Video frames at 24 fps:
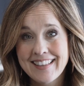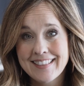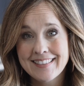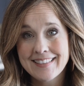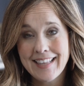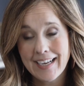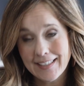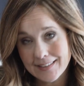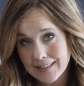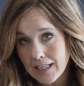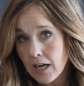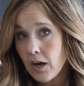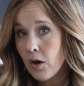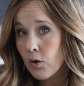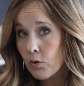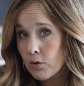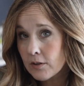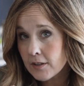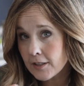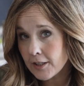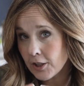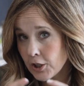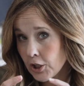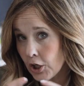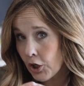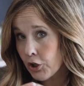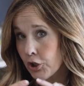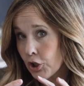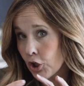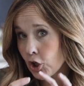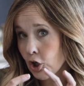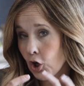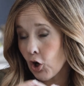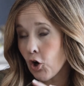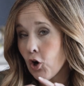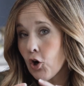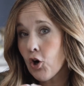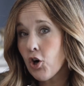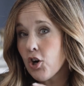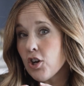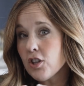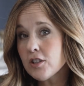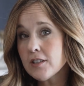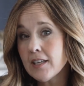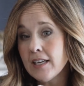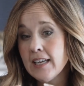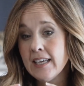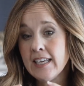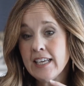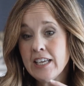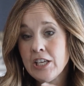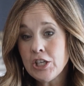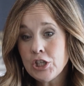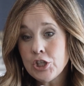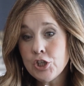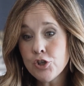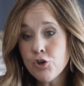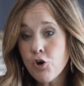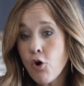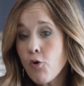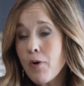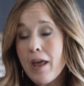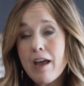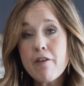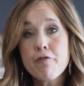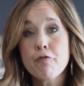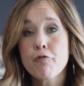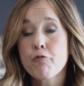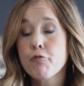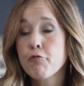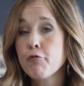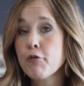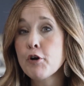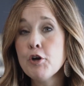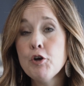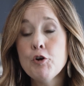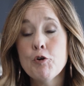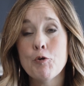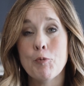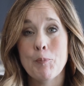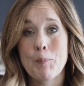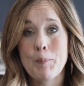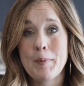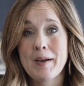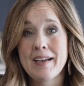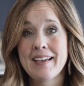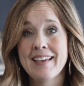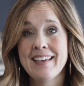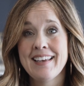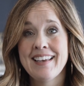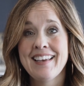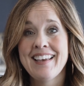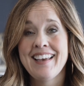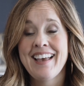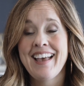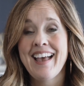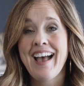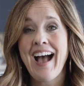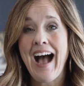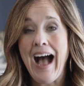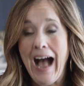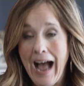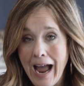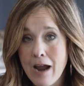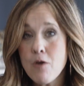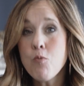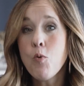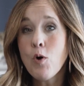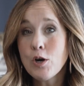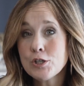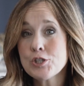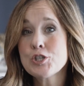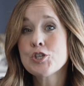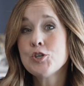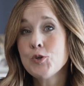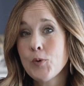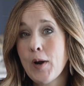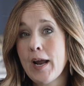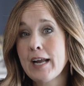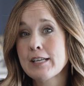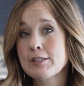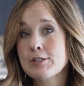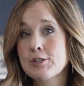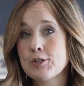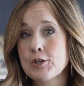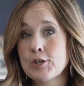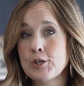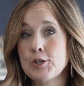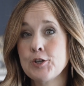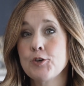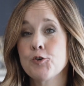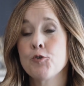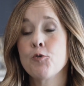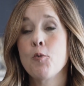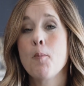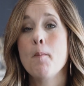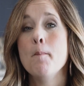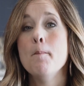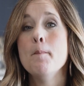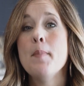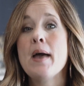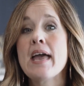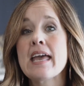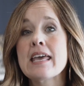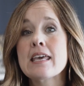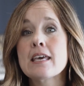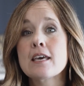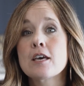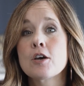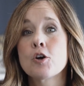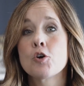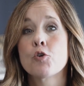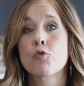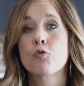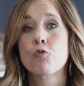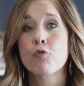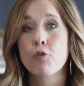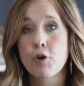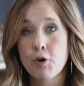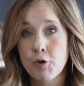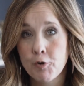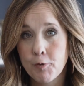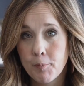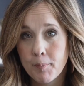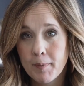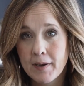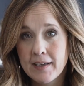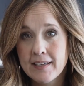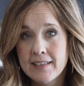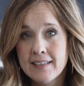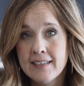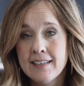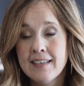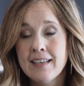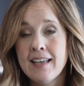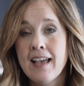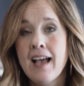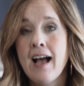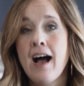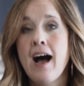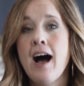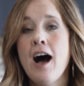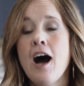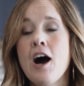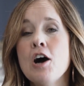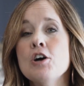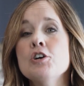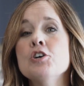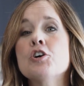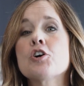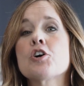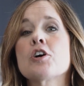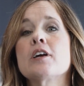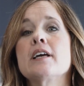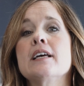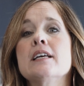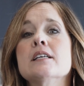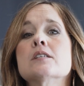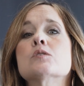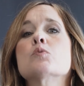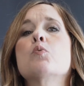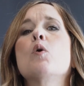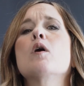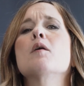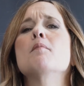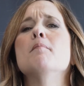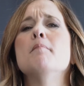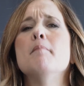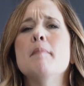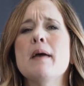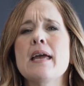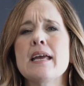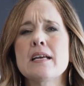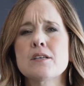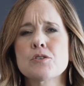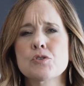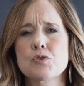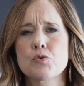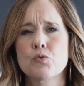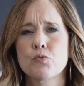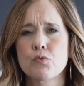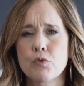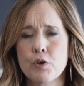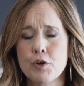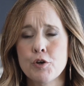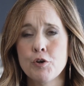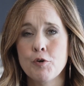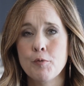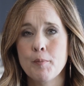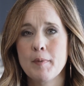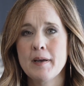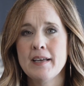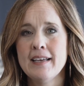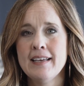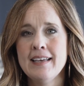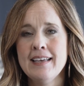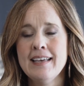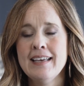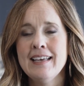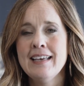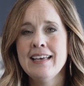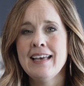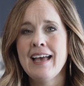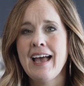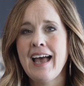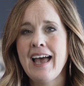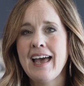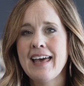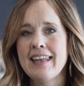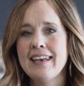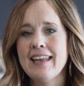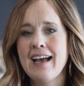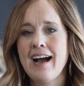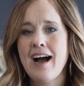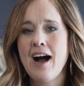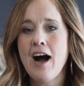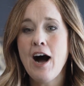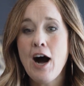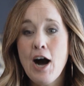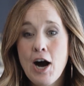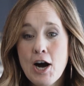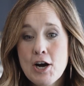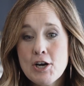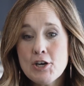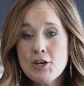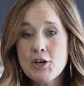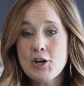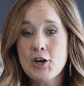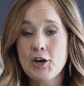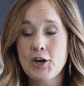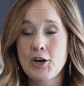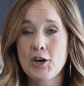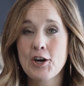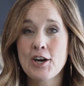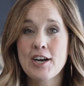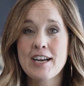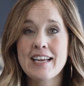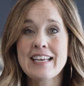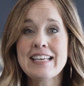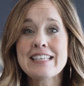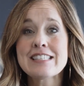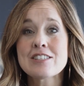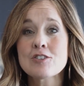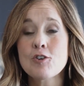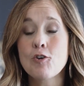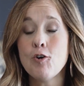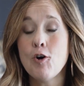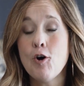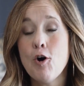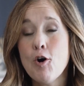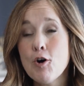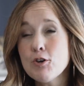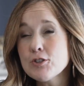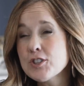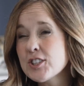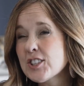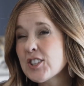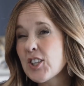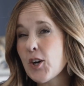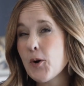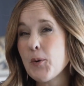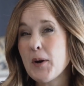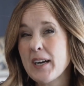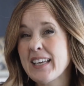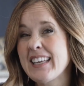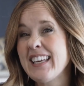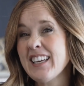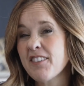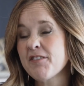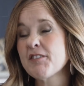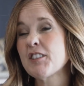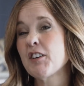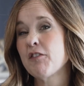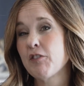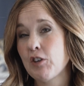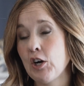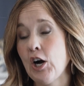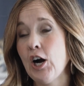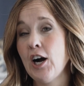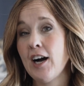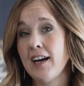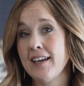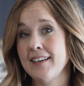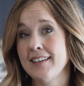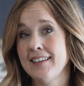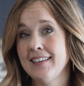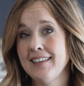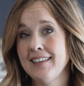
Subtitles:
That's how, you don't have room. I want to answer you, make room. Hunger is what makes room. And hunger is also a gift of God.